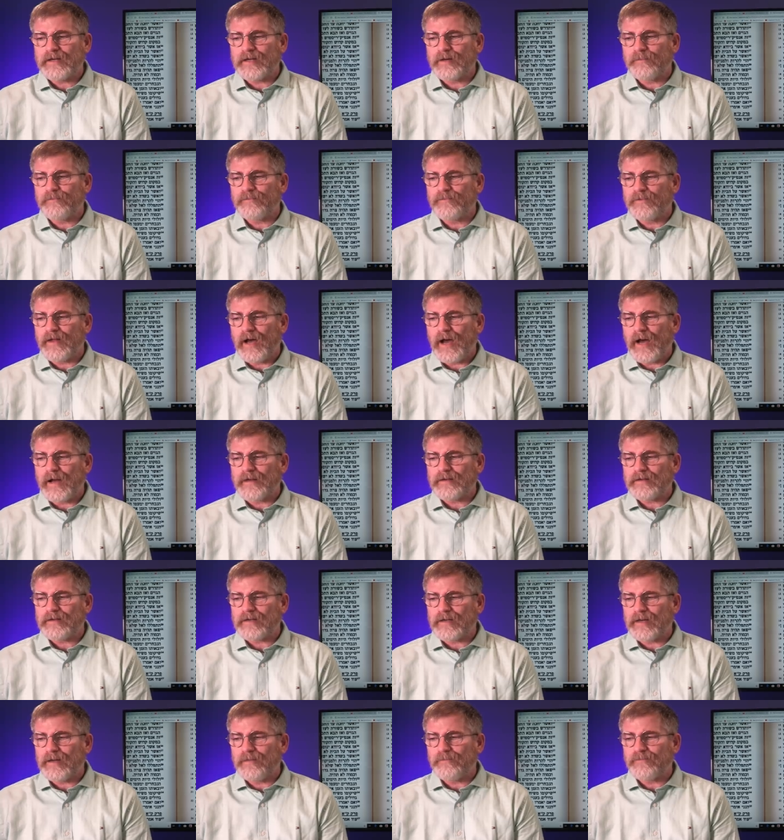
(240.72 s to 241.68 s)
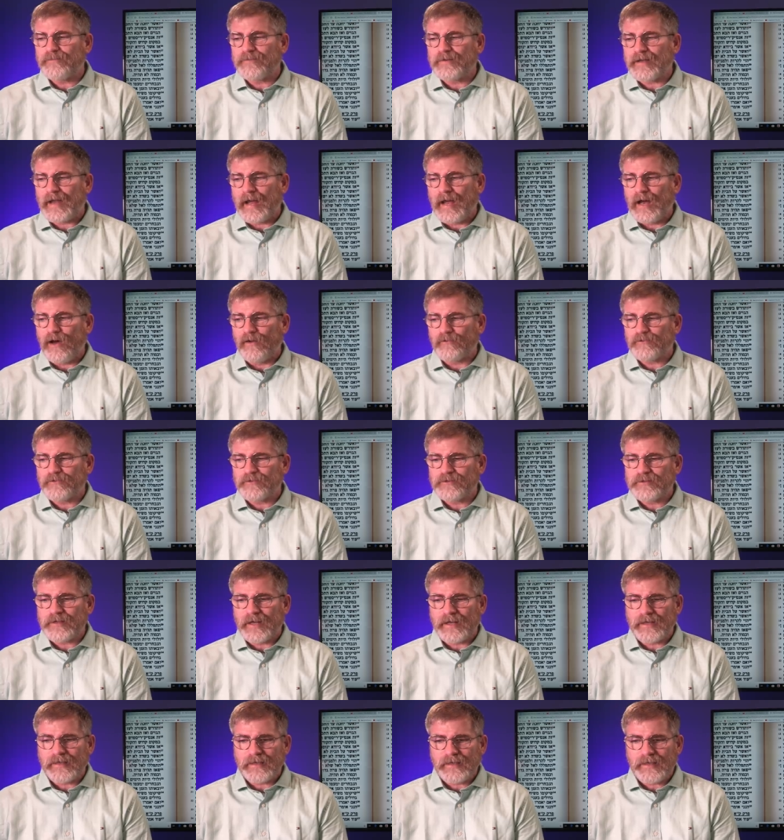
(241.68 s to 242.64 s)
him not come down to
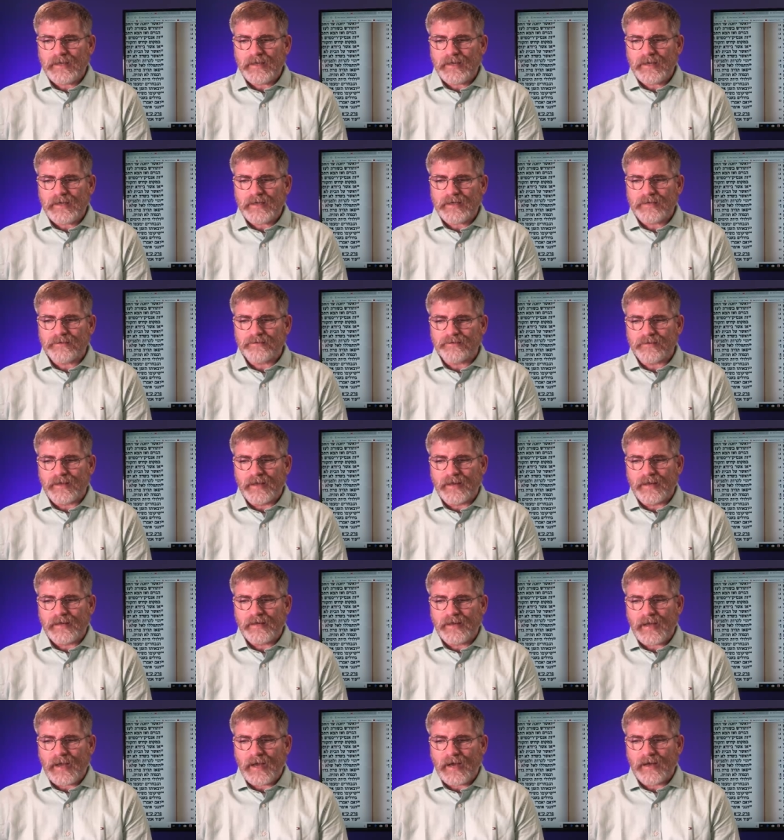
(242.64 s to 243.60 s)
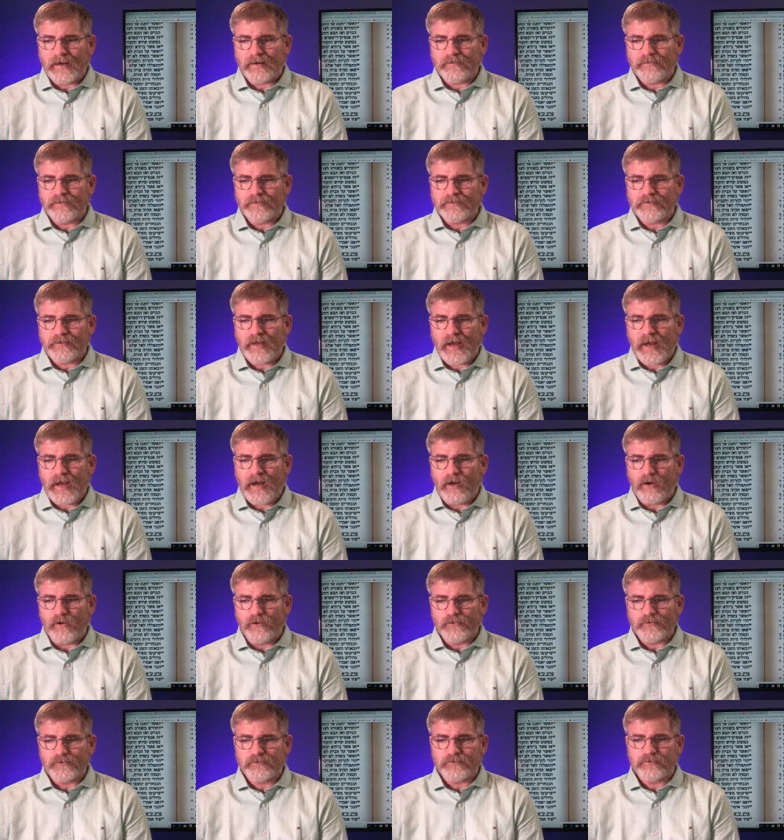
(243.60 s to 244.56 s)
take anything out of his
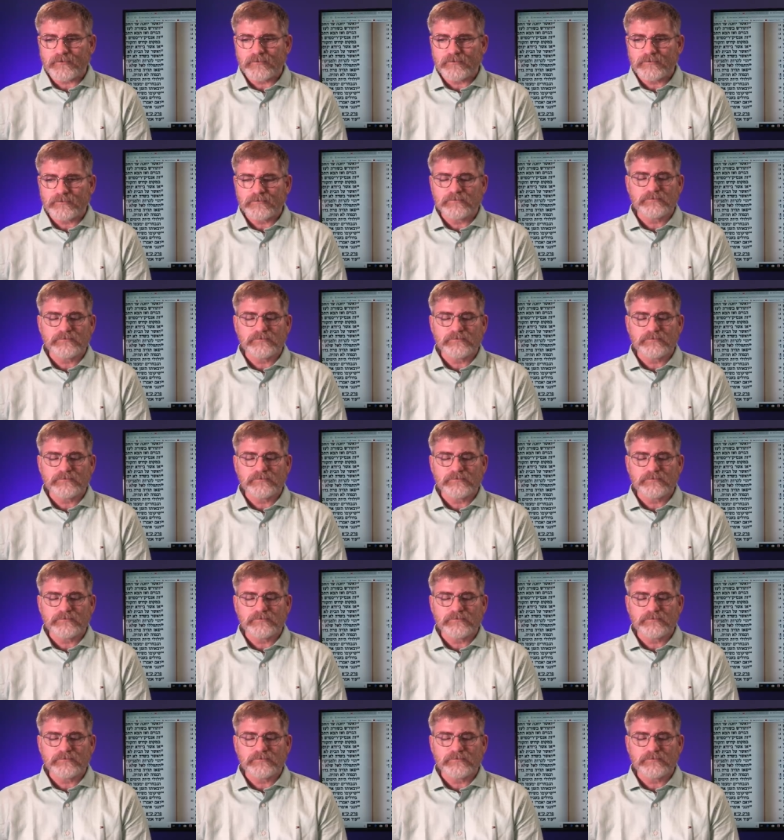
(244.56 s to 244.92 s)
house.